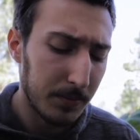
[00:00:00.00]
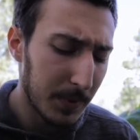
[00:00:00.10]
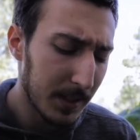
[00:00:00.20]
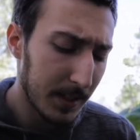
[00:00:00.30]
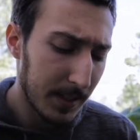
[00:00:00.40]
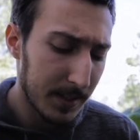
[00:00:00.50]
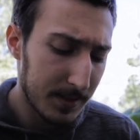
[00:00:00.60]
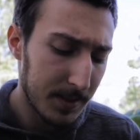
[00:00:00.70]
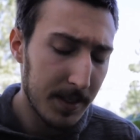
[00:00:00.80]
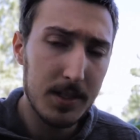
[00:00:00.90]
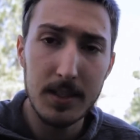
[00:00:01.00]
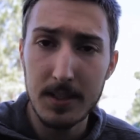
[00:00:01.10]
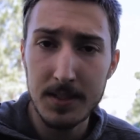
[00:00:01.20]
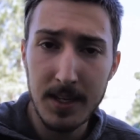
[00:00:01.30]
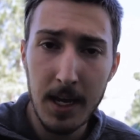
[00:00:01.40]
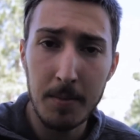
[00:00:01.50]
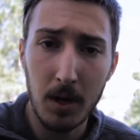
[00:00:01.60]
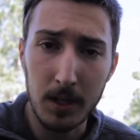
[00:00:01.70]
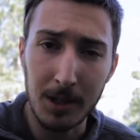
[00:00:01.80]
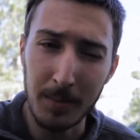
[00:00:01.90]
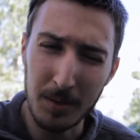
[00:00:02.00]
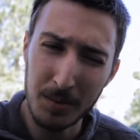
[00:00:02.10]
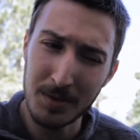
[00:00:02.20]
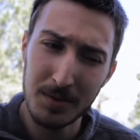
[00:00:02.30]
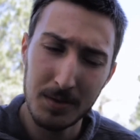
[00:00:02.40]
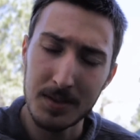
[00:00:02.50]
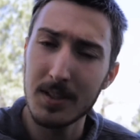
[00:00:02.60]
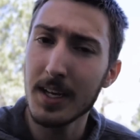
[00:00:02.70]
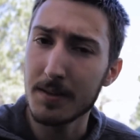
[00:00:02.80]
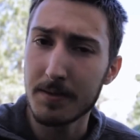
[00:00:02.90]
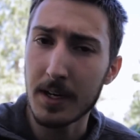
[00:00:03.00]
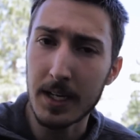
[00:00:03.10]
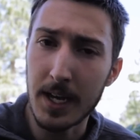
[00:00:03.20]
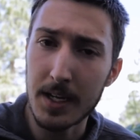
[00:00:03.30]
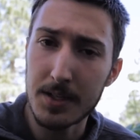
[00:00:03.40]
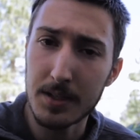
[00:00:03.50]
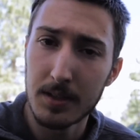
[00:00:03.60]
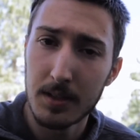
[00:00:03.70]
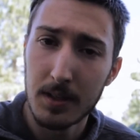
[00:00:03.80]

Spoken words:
Really, it's essentially the same argument with a slight variation.